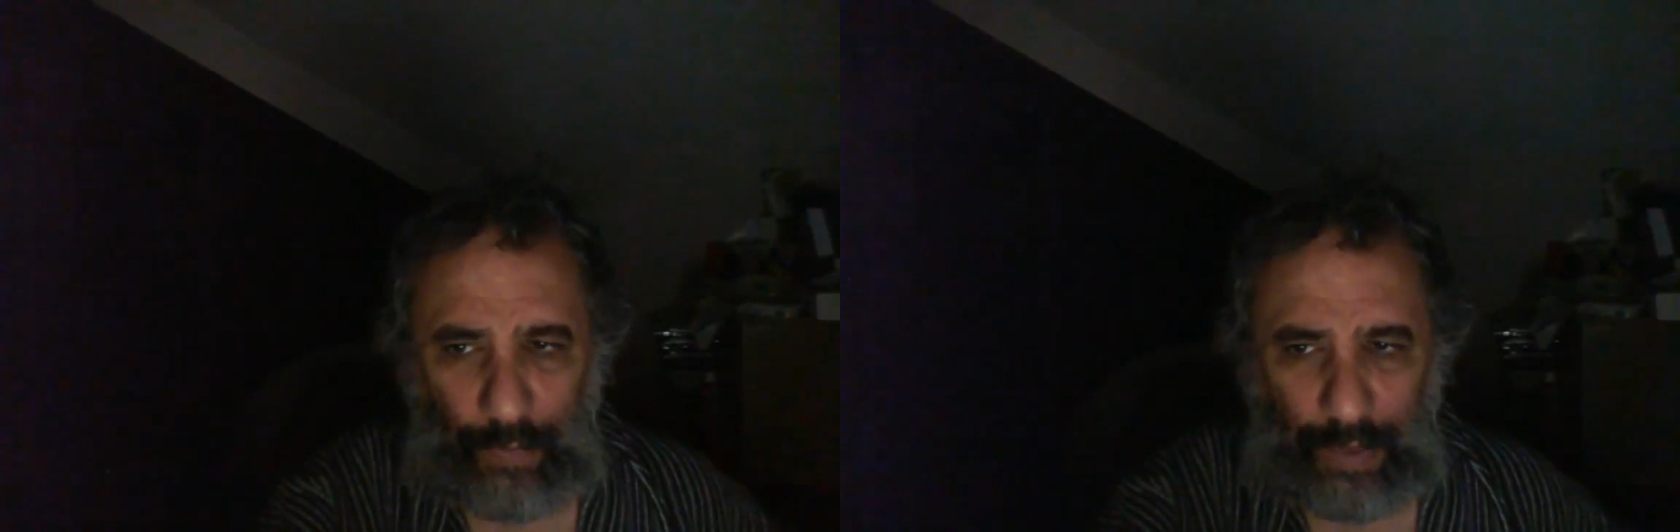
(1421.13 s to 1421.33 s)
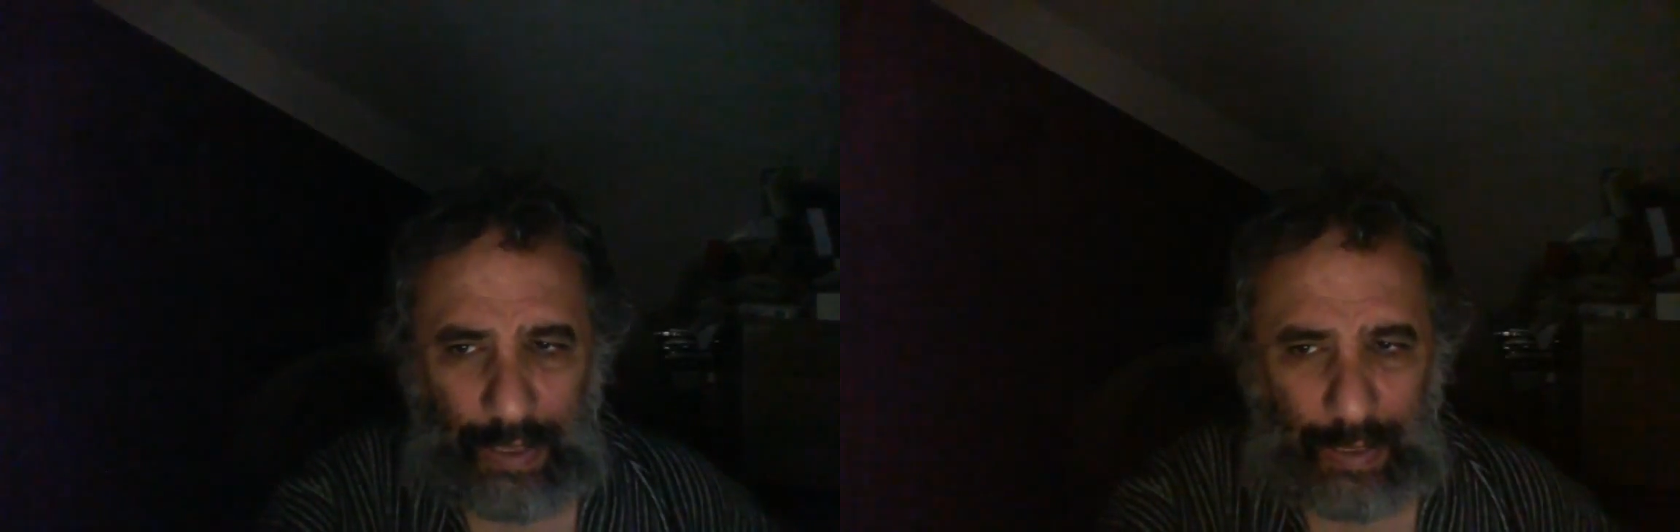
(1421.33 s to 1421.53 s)

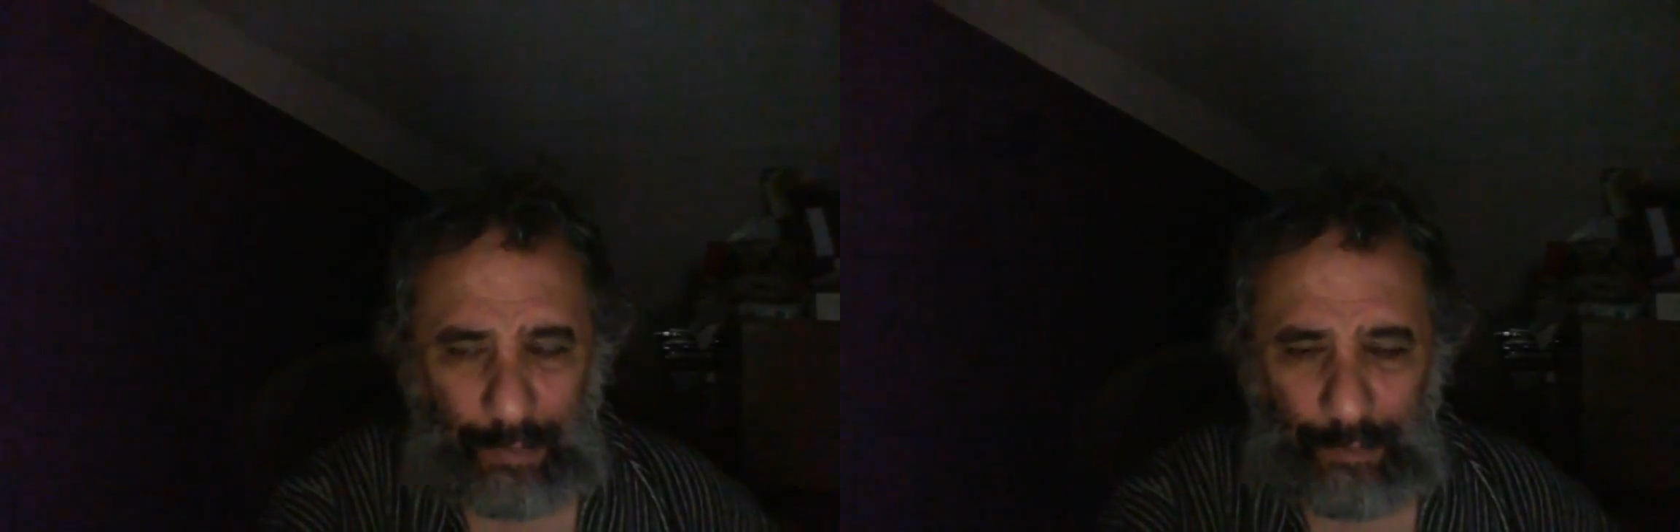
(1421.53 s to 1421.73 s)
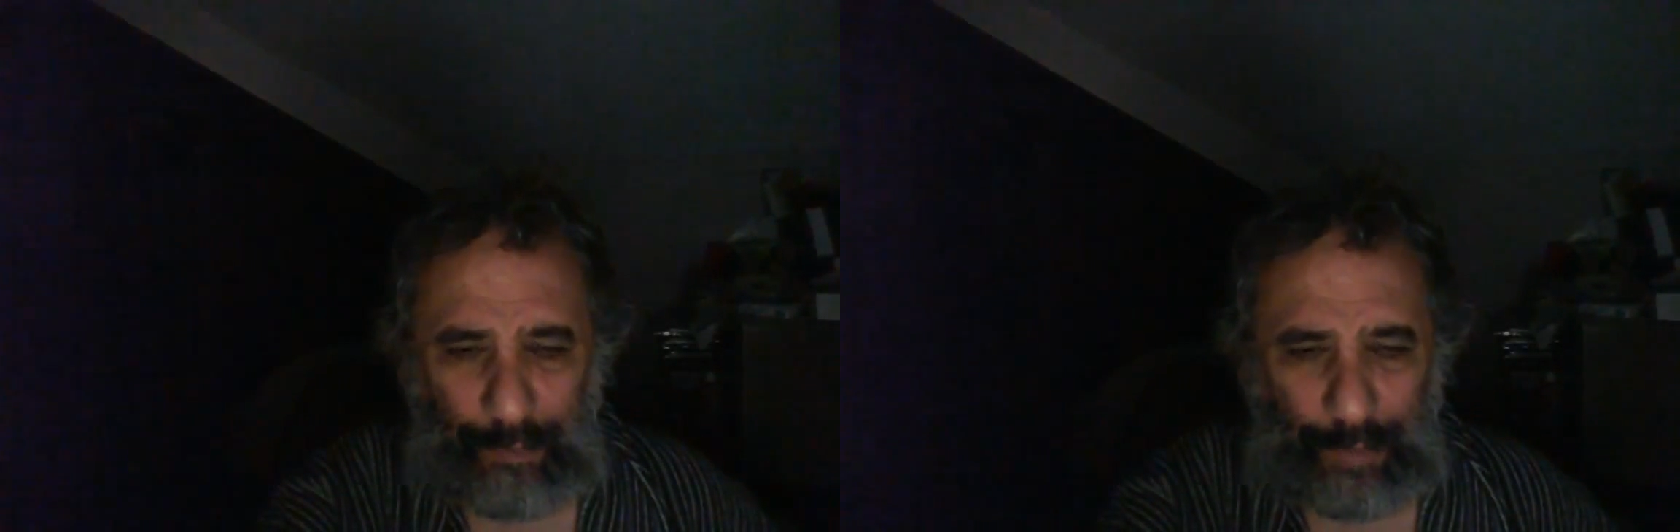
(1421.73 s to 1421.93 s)

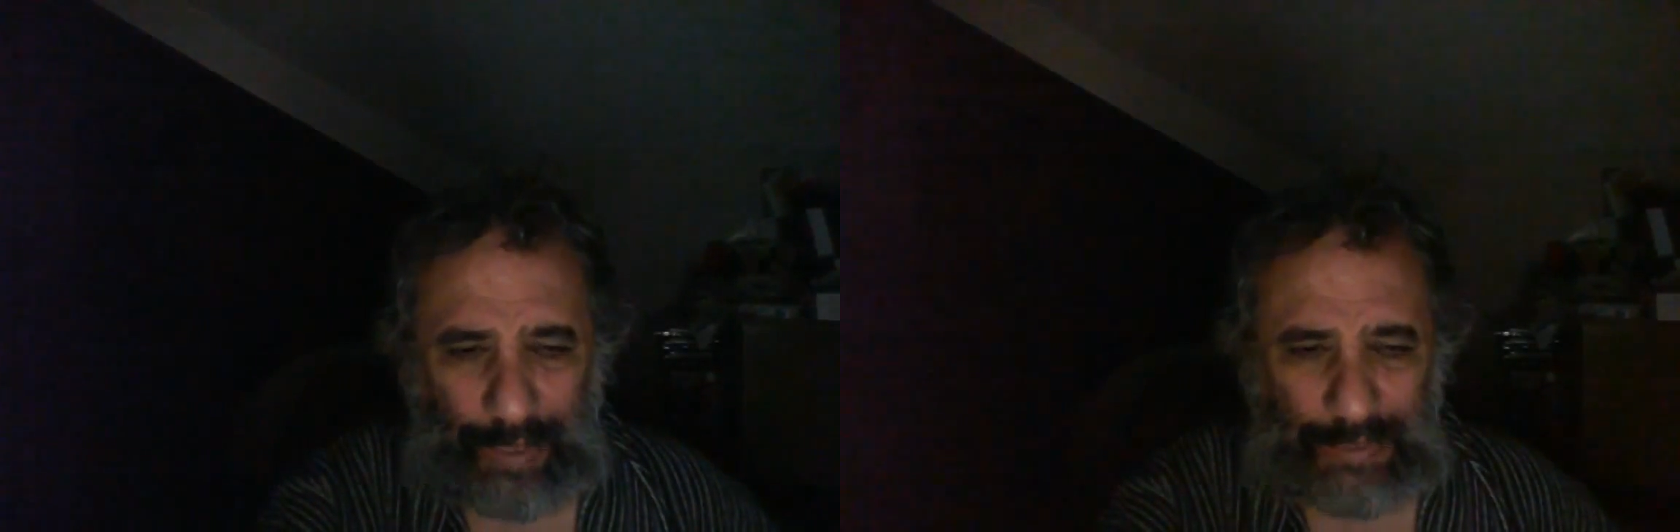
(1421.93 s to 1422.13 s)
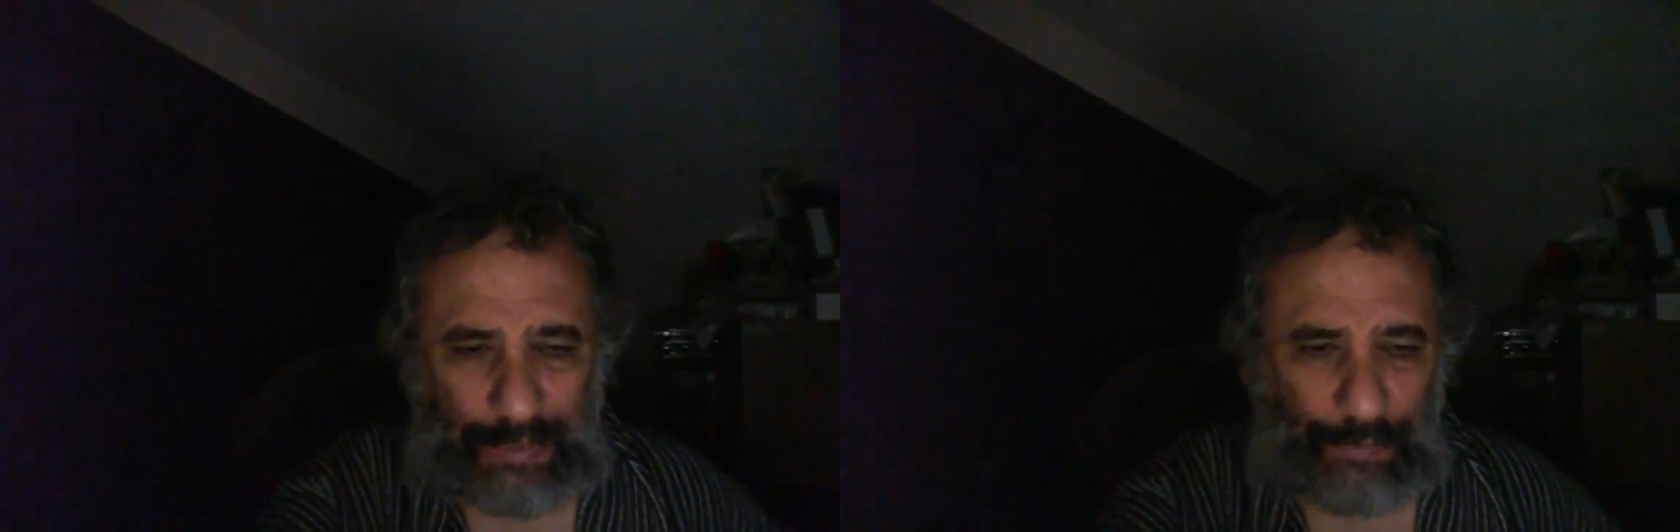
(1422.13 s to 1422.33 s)

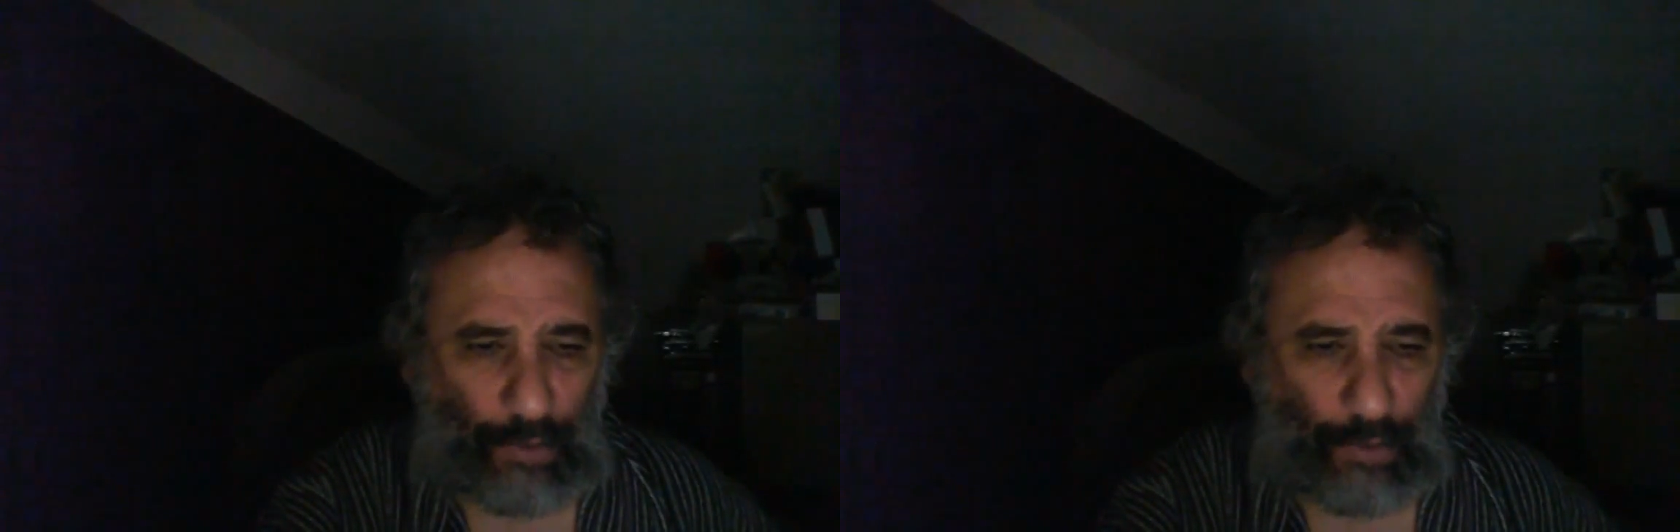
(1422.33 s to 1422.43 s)
Blasey